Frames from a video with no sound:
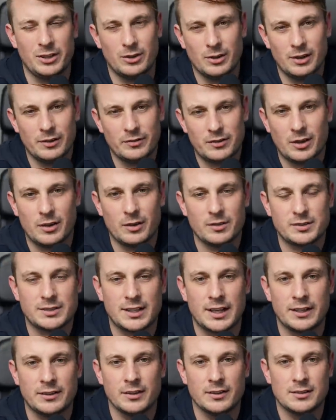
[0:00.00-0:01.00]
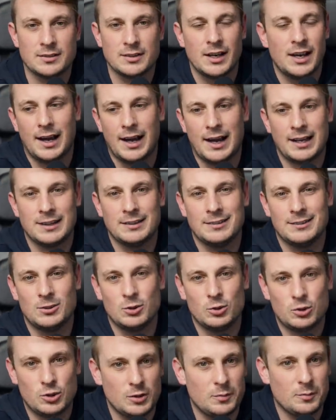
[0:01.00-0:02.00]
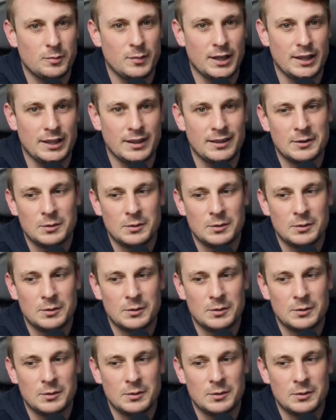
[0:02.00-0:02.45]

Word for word: you live to those standards, and you shouldn't be.